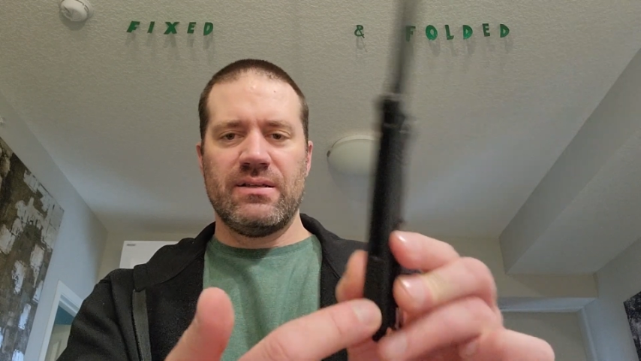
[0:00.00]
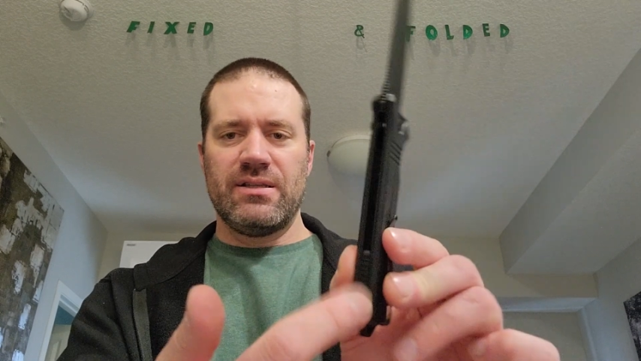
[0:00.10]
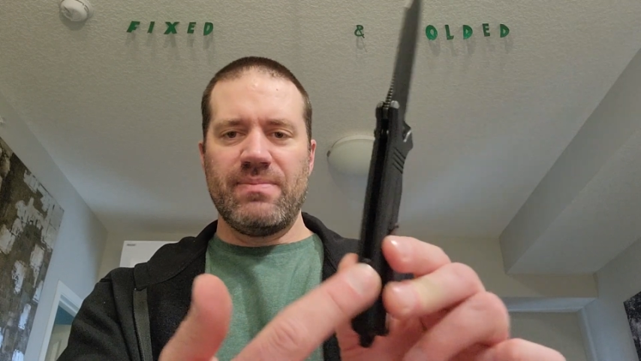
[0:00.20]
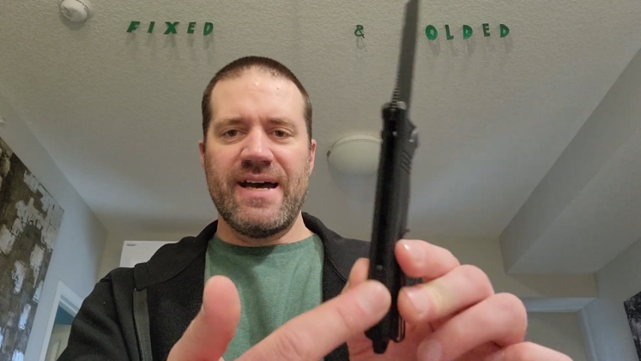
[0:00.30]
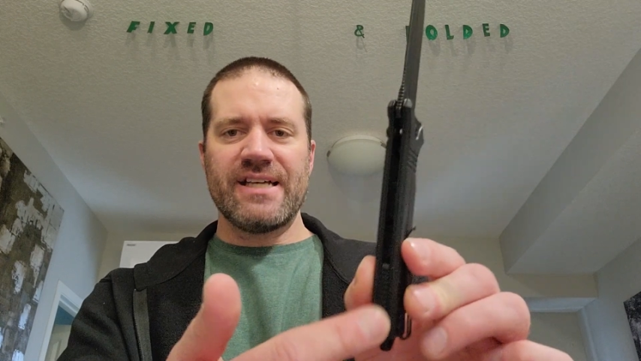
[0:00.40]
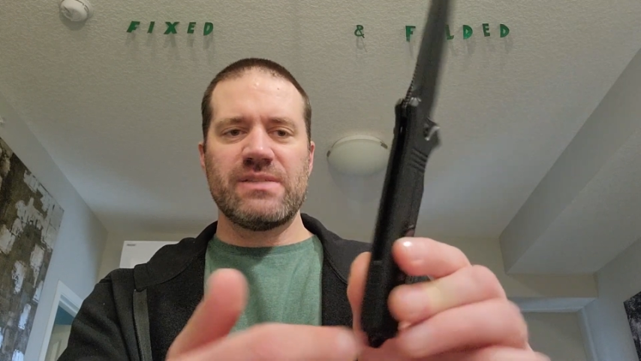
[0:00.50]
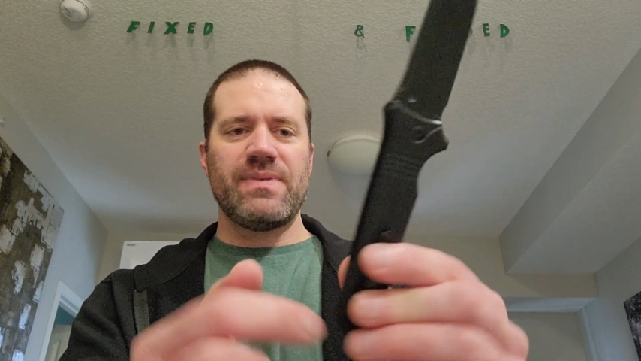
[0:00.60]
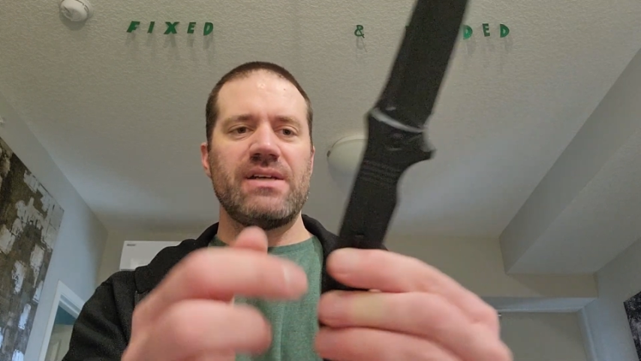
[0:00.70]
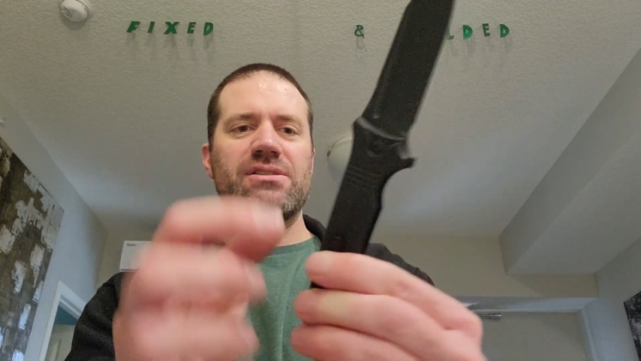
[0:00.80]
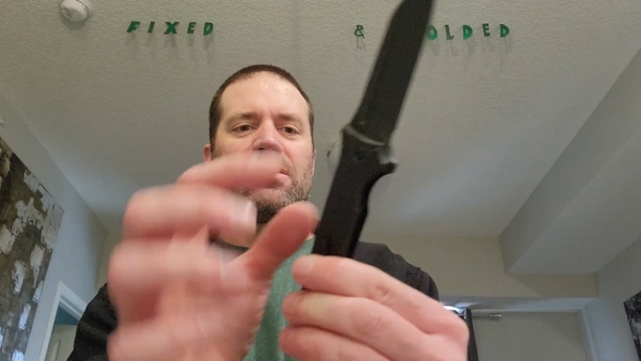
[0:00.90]
the back
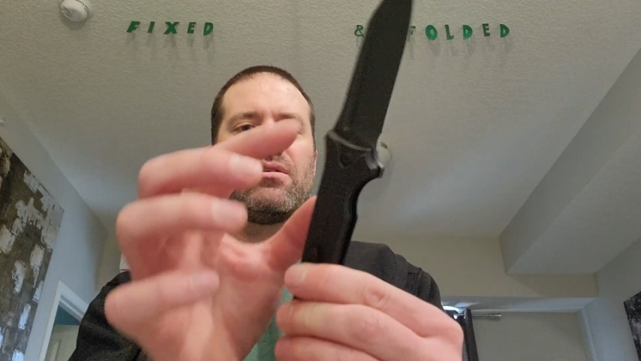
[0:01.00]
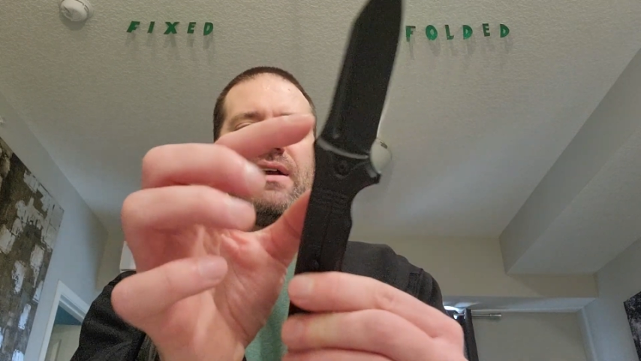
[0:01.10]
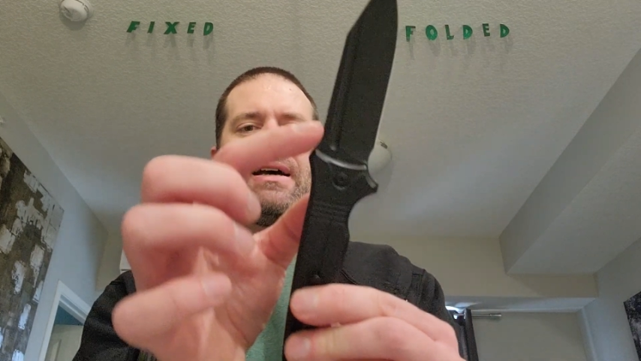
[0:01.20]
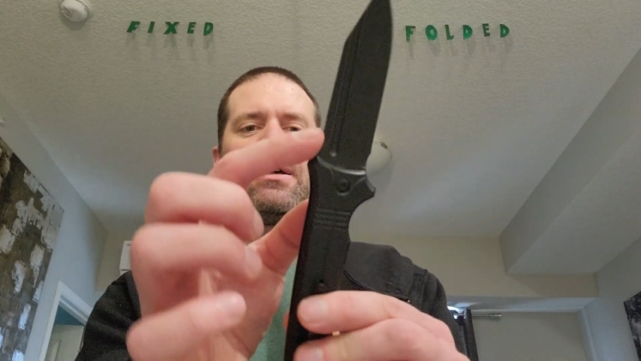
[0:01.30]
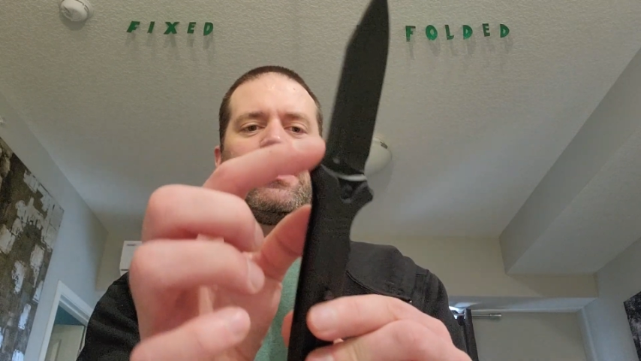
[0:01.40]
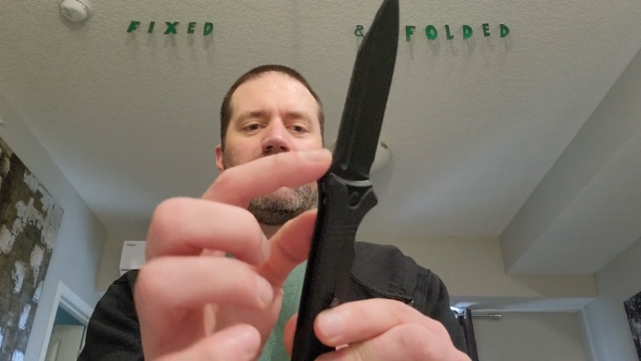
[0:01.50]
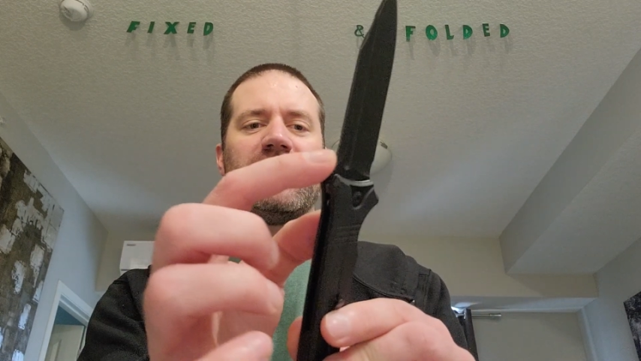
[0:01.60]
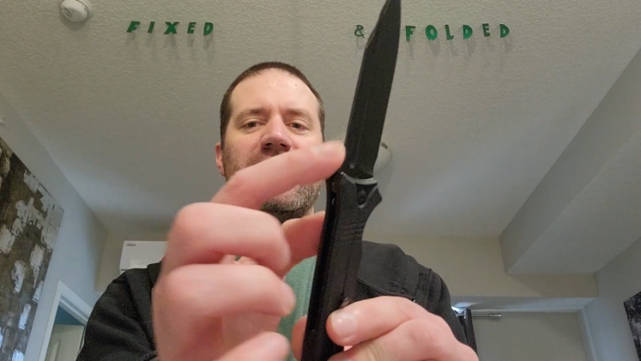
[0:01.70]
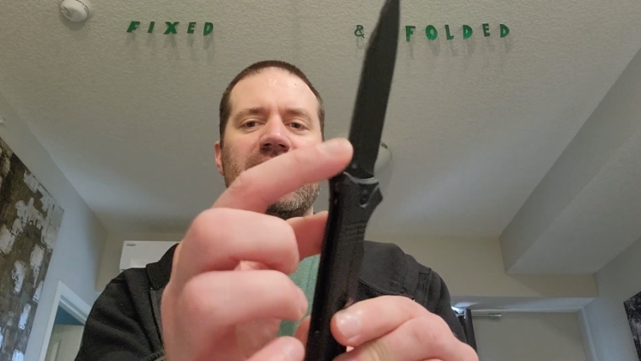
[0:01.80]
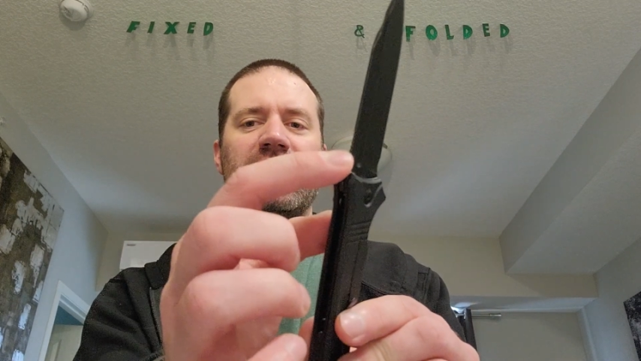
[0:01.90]
spacer and on the
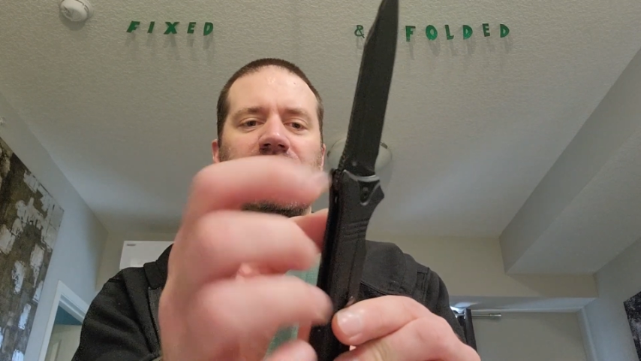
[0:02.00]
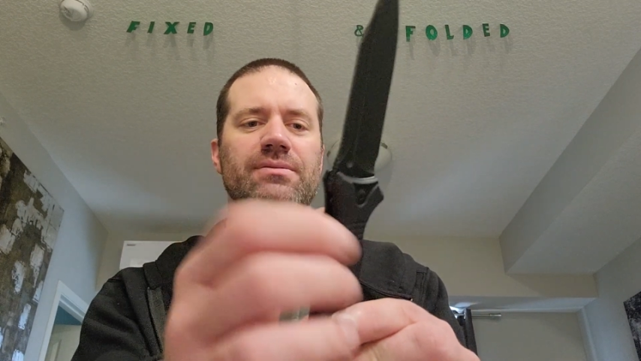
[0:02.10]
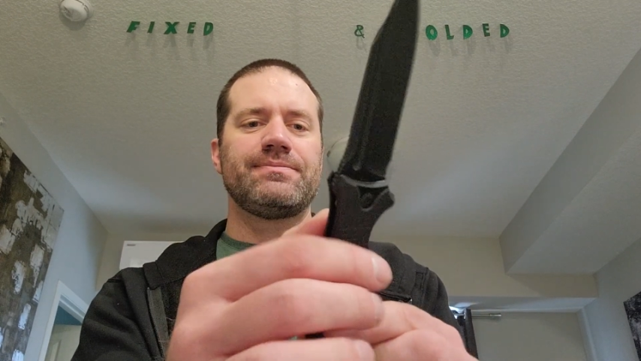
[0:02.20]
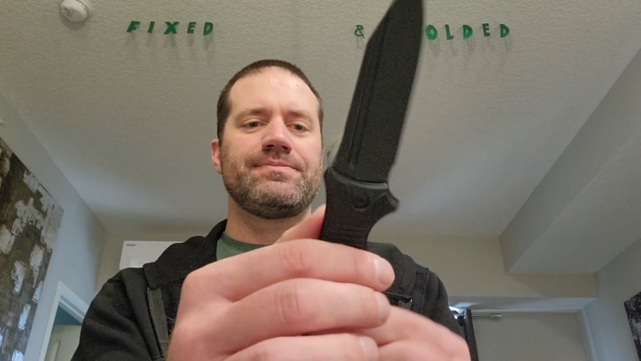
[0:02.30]
blade.